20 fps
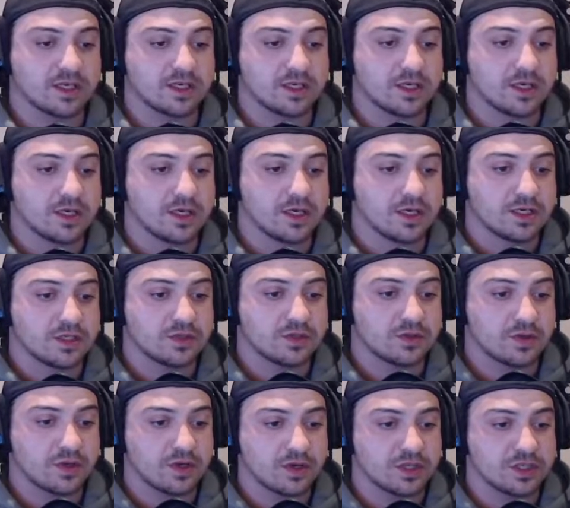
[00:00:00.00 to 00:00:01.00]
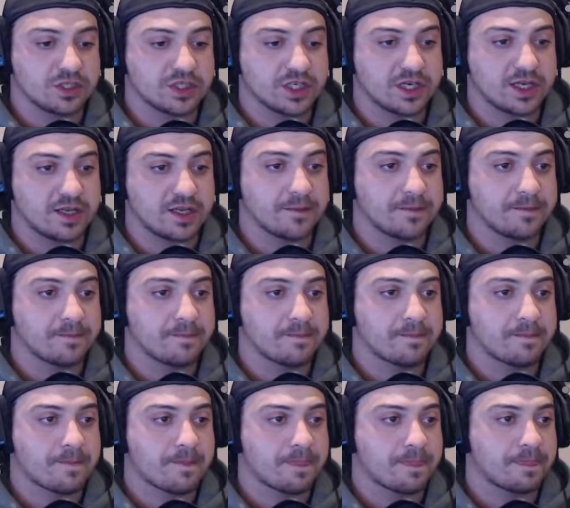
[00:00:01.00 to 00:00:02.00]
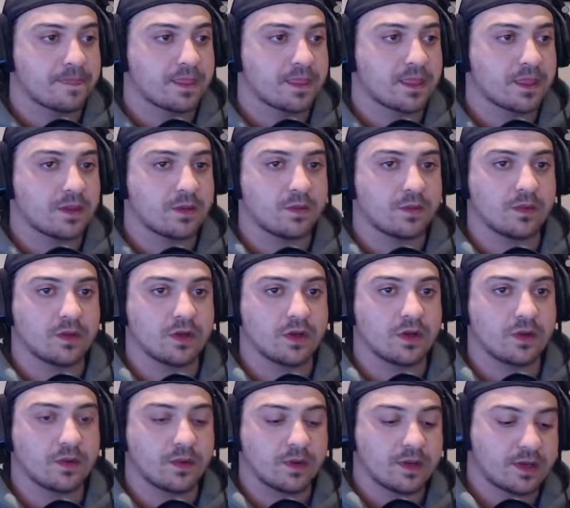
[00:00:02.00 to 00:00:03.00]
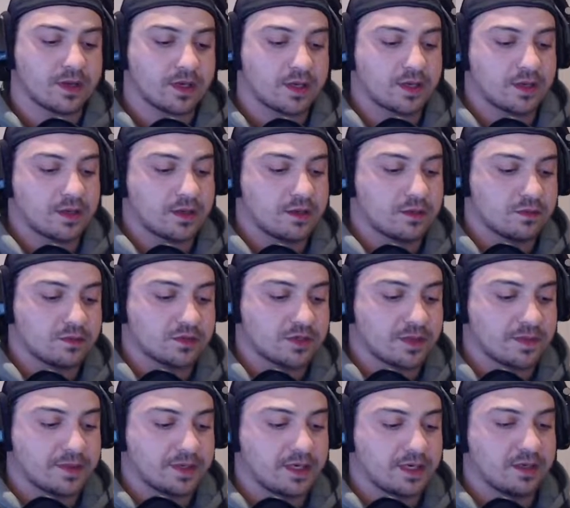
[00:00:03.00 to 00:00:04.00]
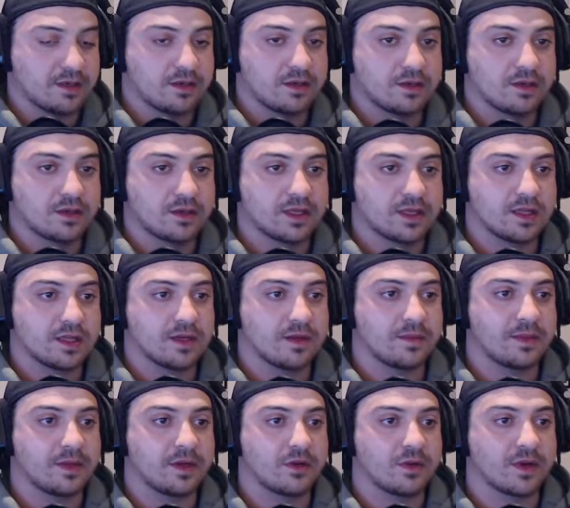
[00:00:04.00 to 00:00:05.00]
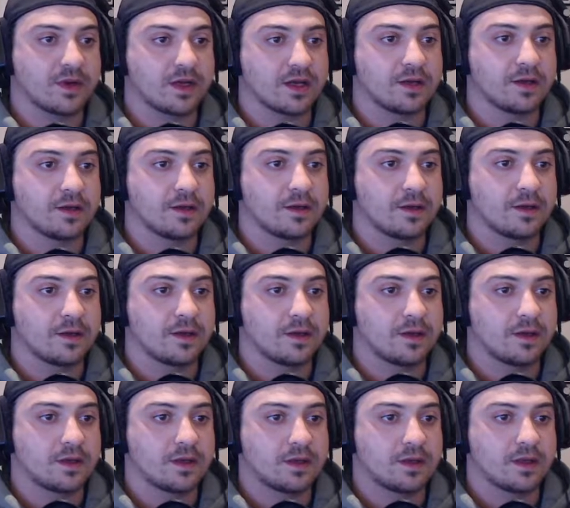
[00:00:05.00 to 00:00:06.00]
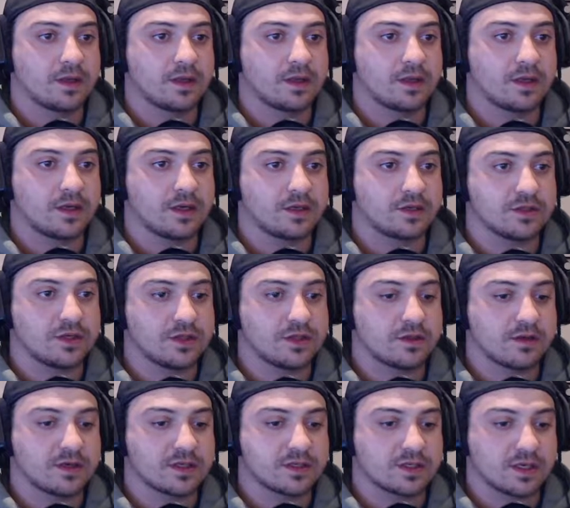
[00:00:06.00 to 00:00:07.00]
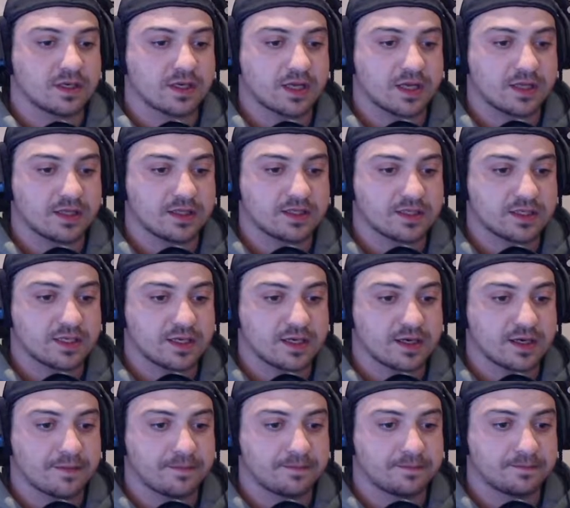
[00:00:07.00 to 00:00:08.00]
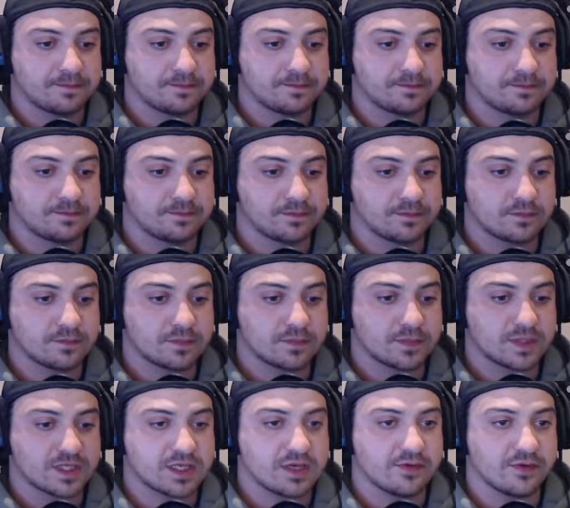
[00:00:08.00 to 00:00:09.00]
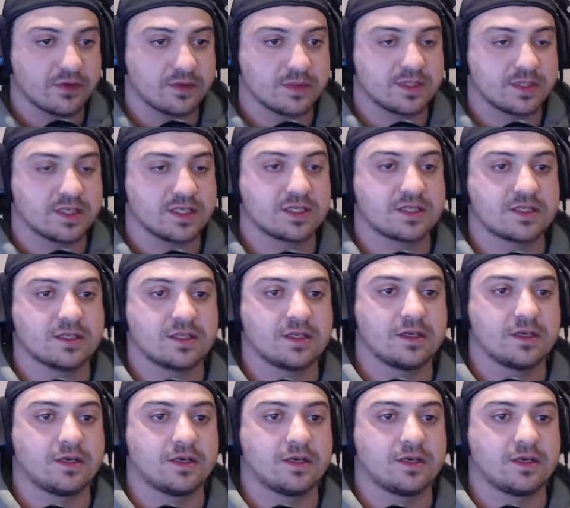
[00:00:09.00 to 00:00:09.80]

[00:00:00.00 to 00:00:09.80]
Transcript: So we'll go to G. We'll go type it in, get there a bit quicker. Large iron thruster. Okay, let's cover it with 6.